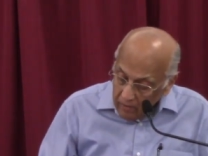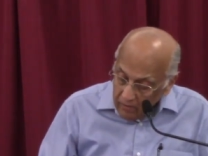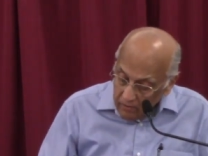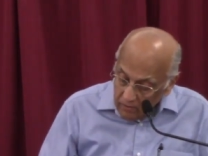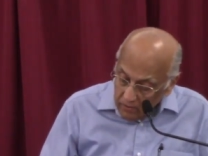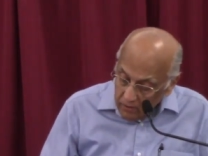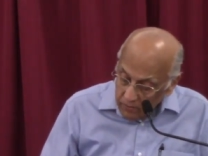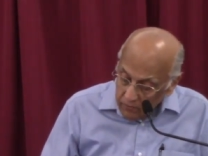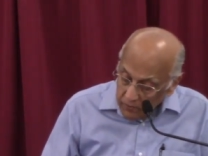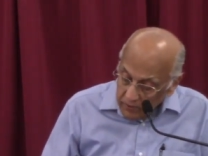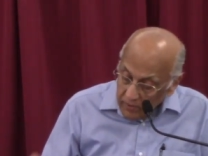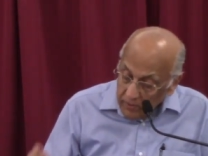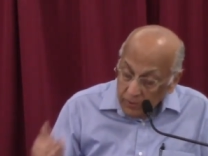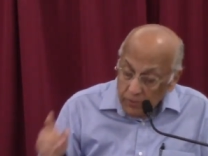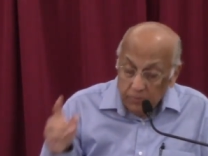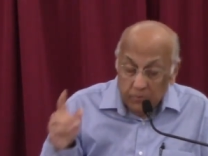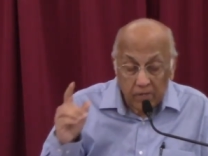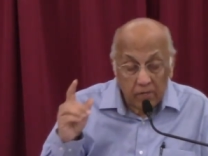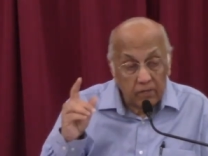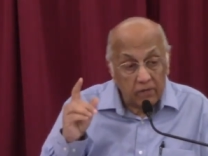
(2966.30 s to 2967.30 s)
to the, with the
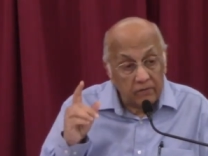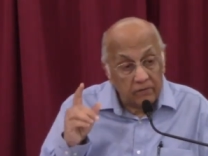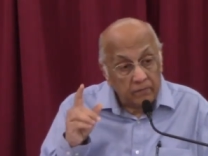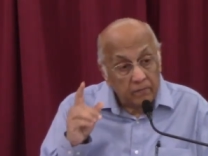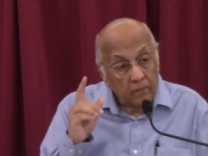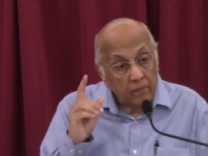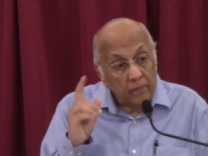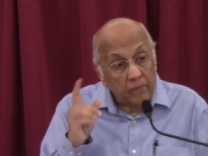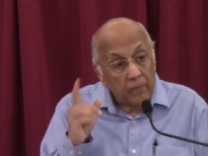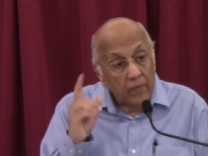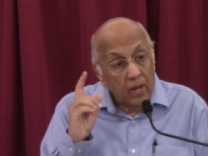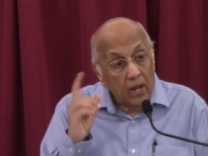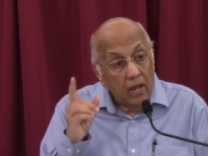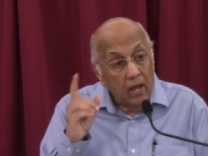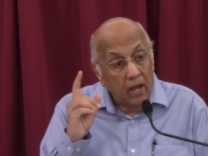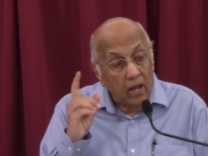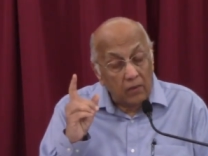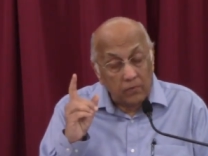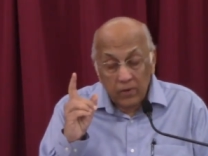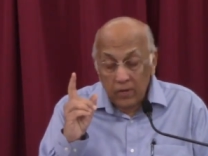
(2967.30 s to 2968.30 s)
spirit of
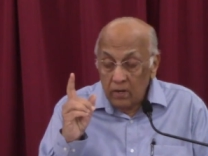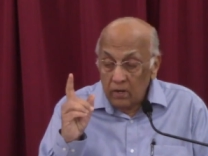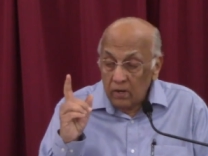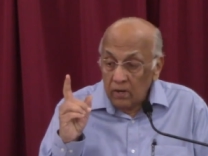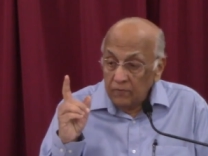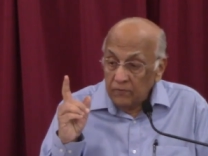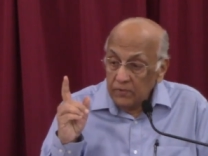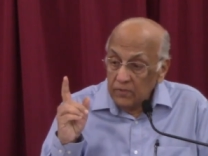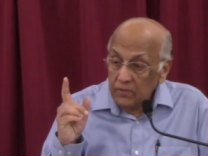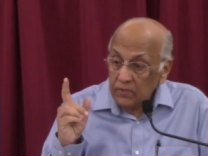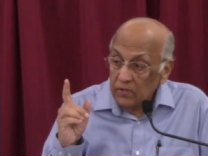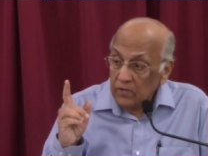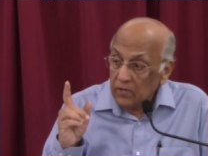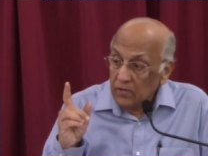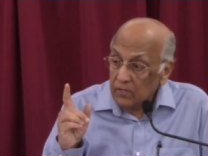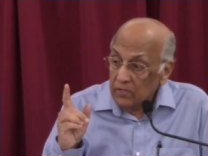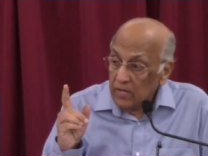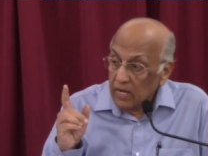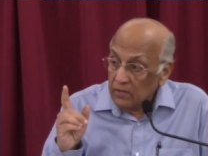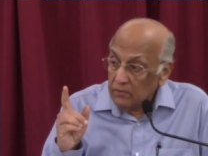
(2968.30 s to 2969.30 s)
I will not offer to the
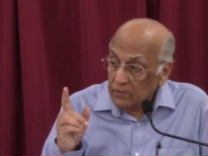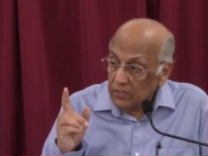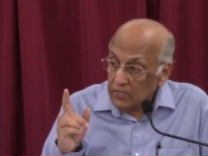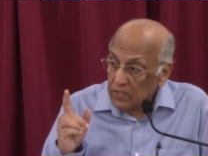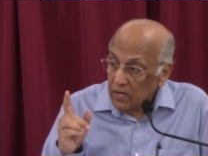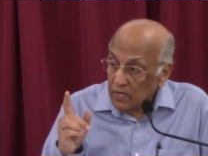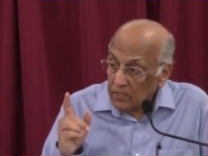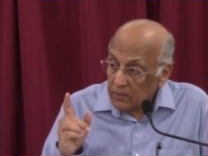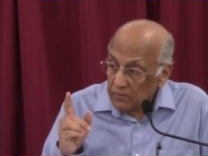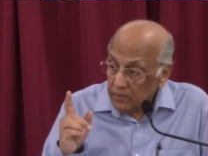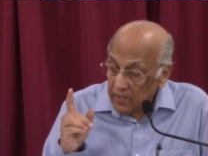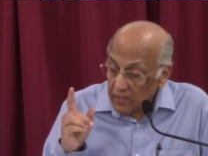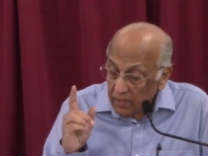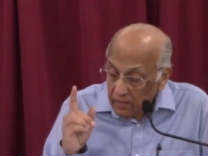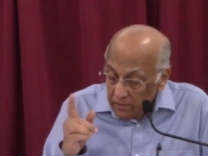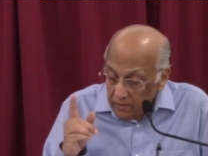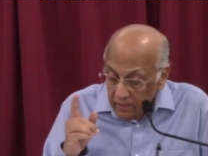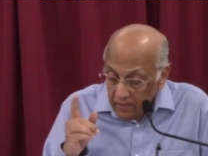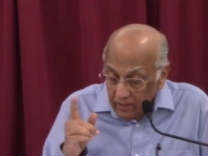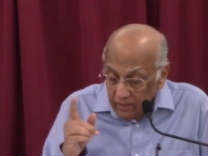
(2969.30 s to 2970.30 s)
Lord that which costs me
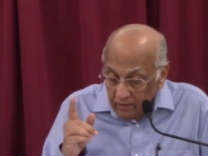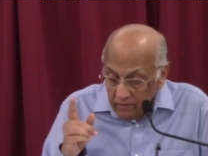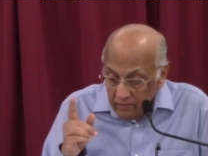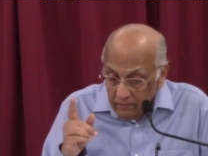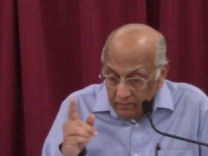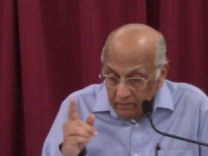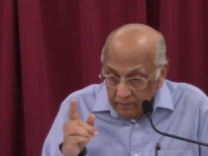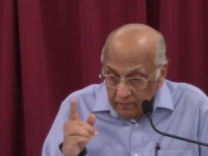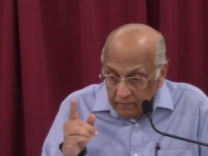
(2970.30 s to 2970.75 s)
nothing.